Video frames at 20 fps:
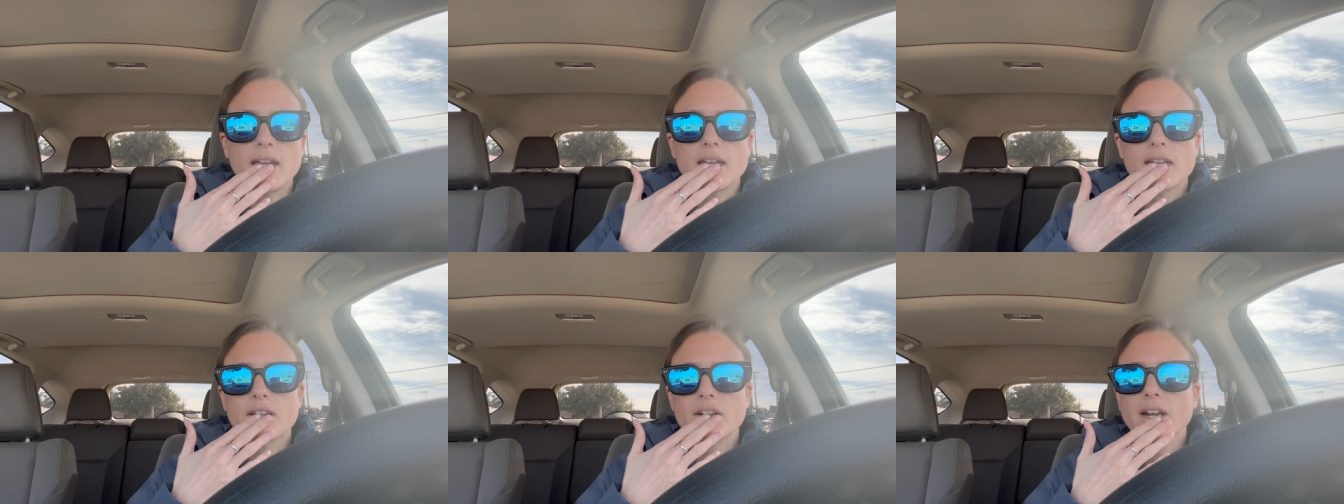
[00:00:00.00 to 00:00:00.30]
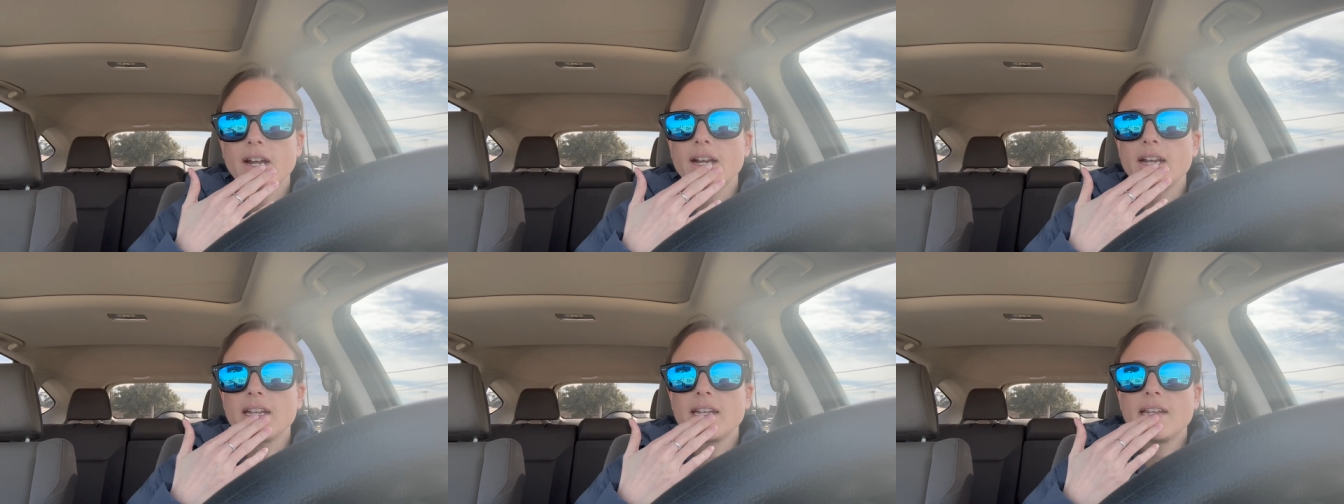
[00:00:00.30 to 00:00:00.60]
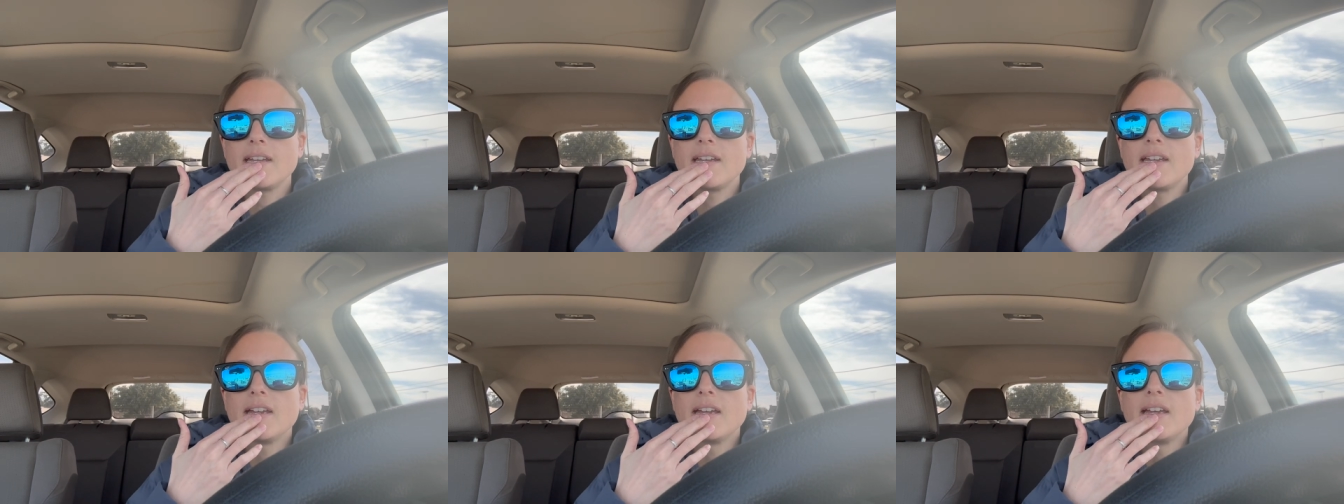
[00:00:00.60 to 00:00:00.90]
And granted,
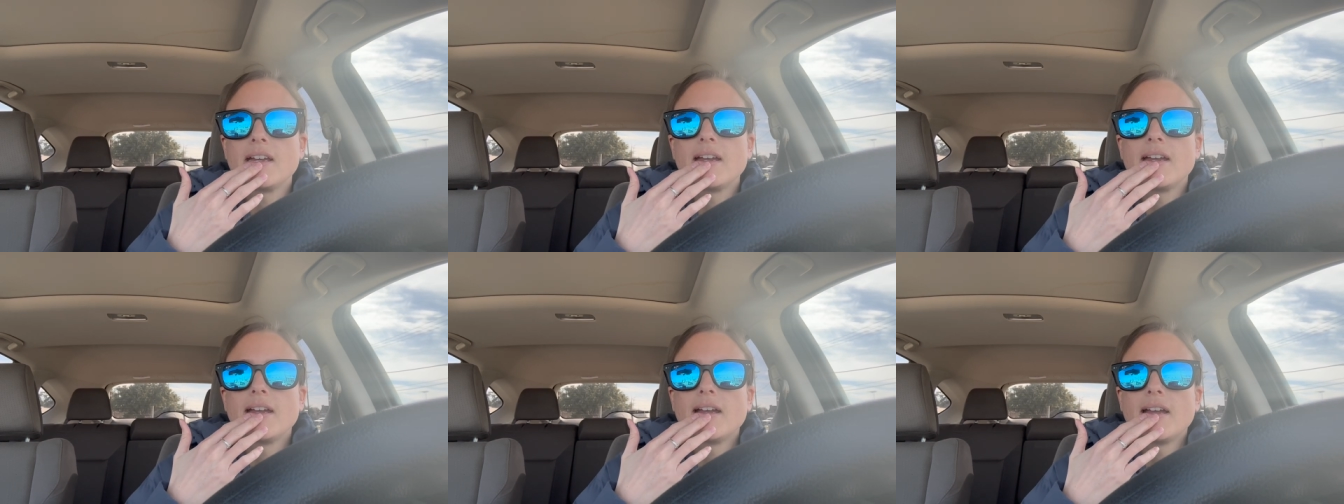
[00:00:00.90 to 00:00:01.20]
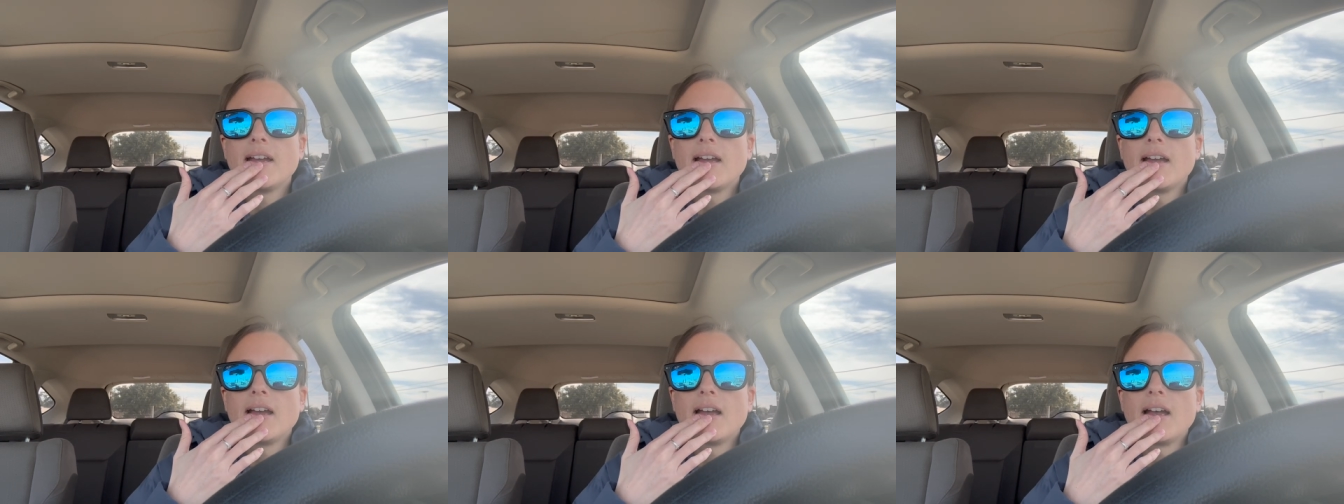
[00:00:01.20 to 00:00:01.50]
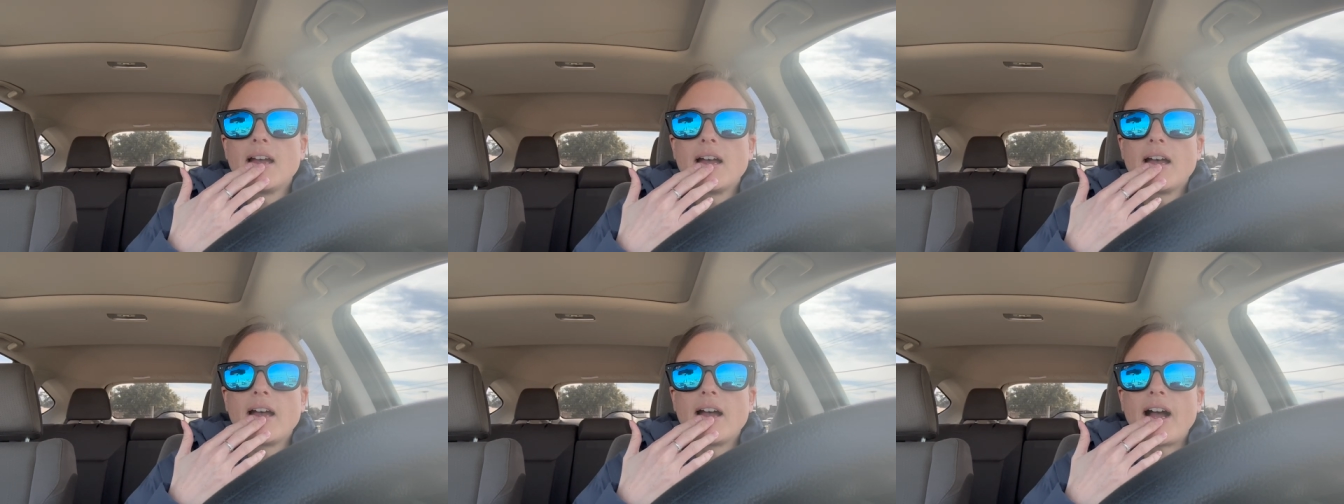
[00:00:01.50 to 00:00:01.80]

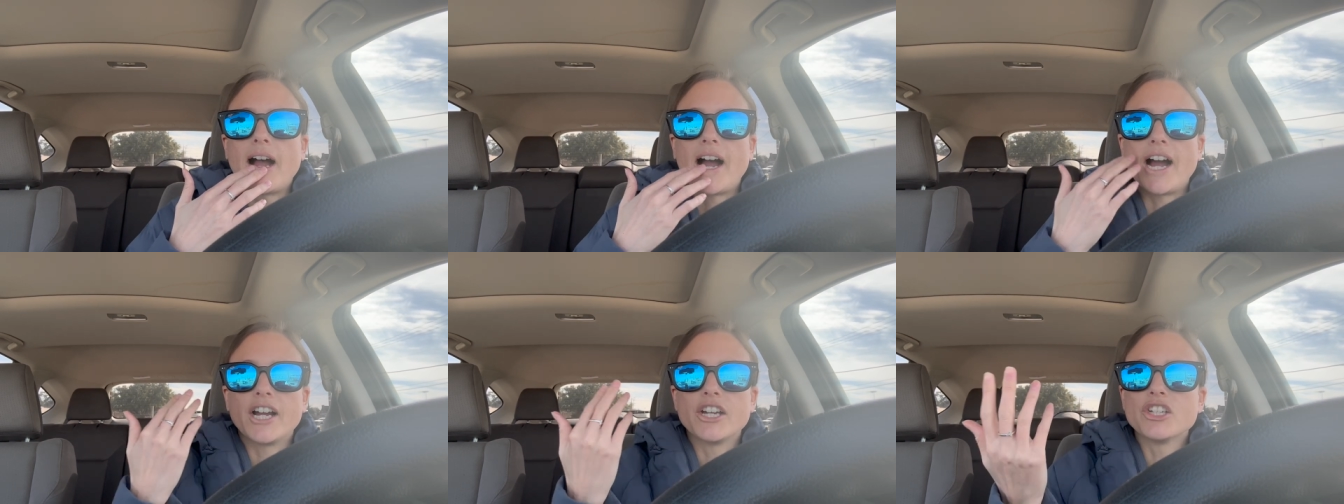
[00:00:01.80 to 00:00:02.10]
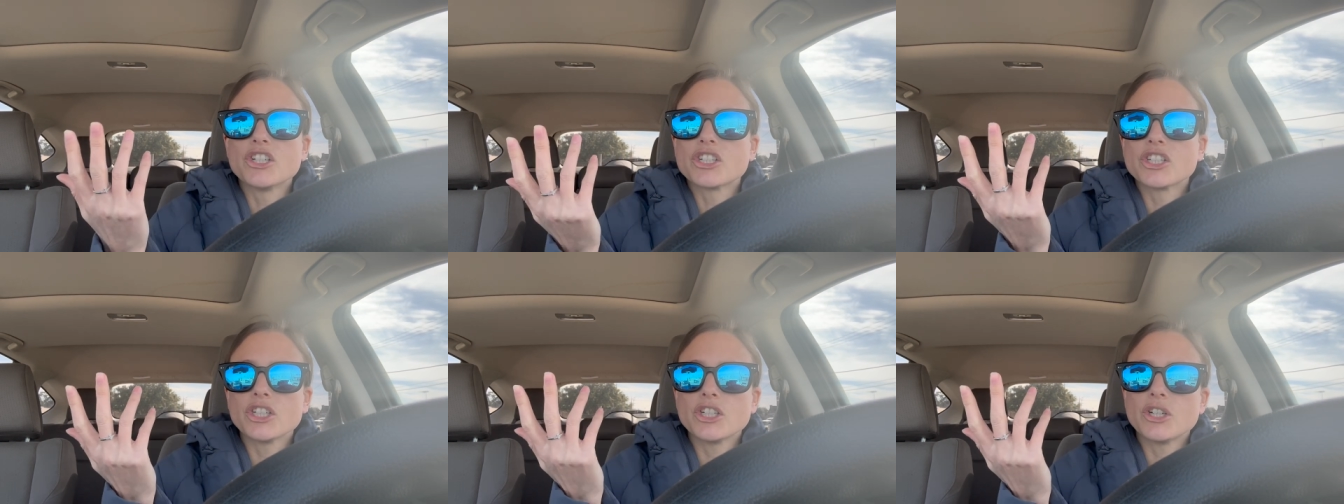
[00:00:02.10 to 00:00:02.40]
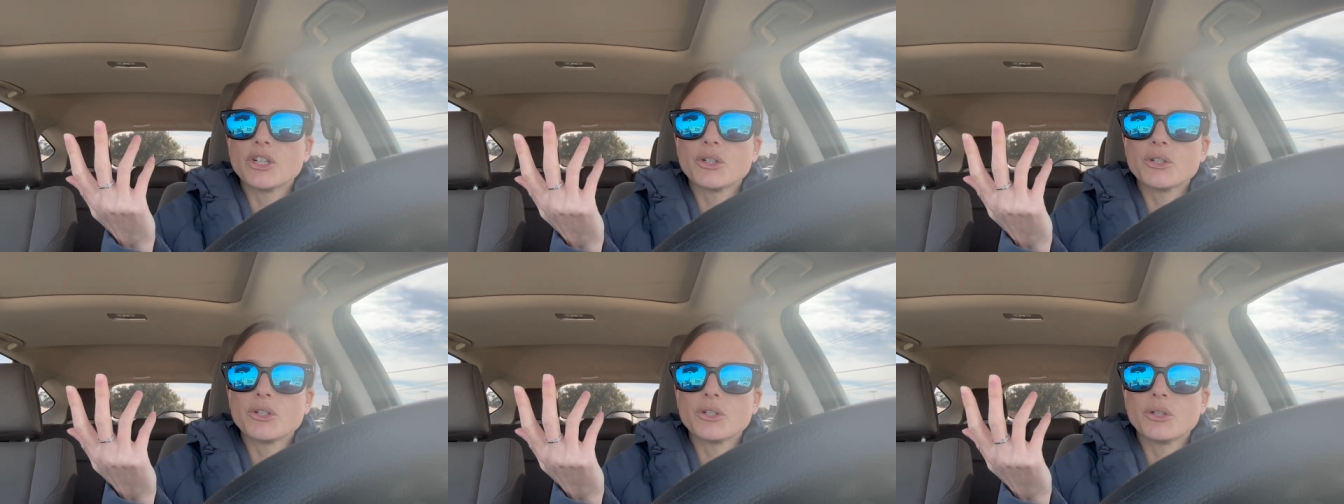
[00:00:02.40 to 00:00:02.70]
I usually
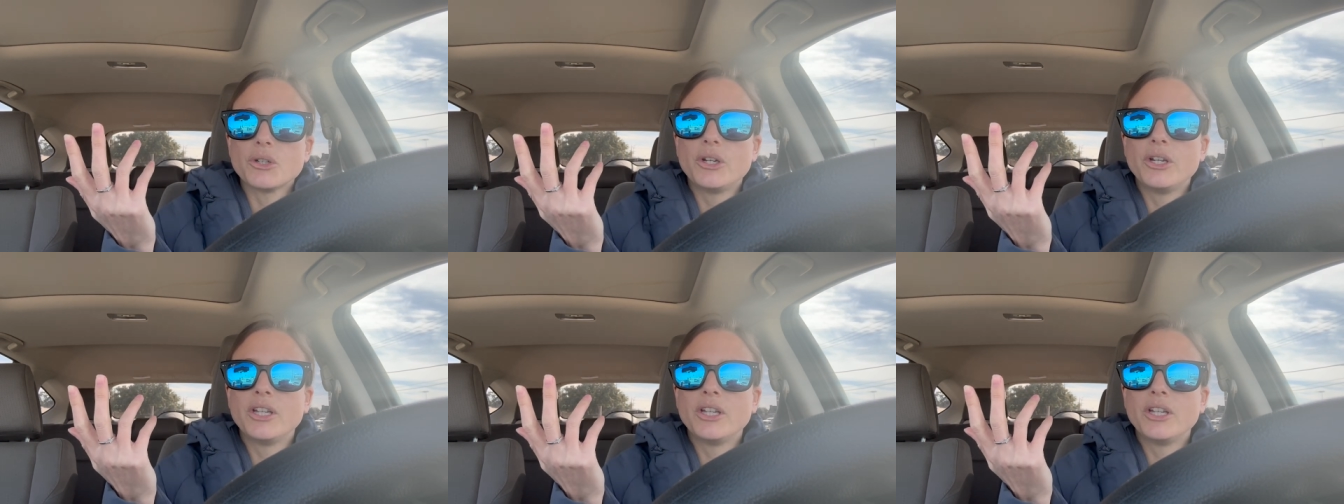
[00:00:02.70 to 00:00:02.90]
don't do